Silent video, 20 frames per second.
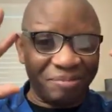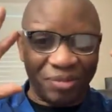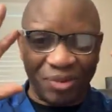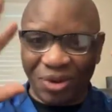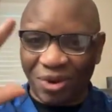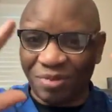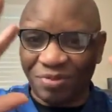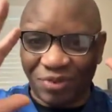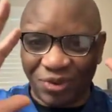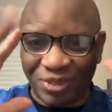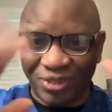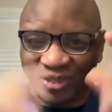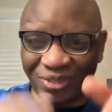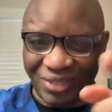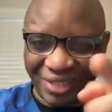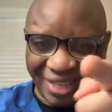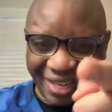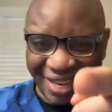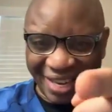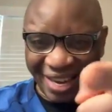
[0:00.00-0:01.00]
I'm done for
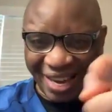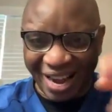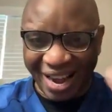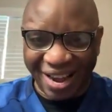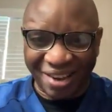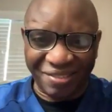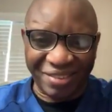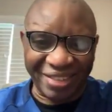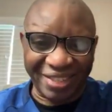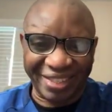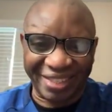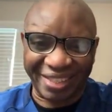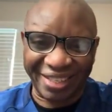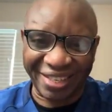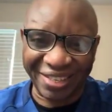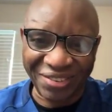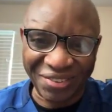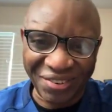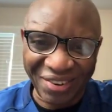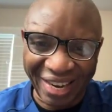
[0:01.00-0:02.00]
today. I will
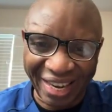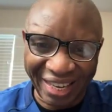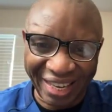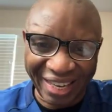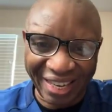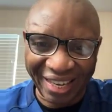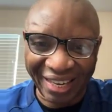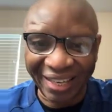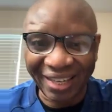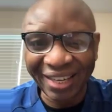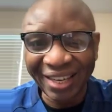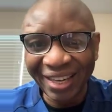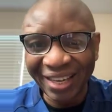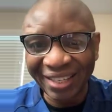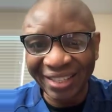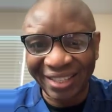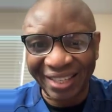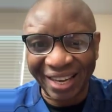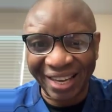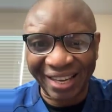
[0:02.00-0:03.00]
see you again.
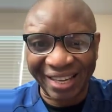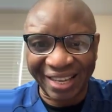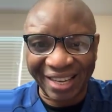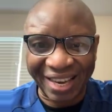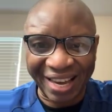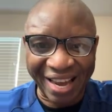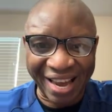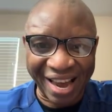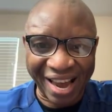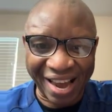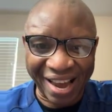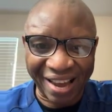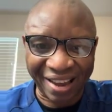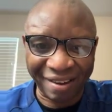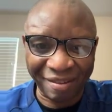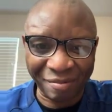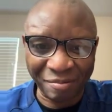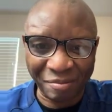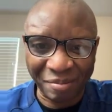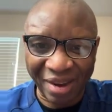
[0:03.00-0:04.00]
Take
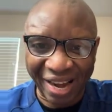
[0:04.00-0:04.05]
care.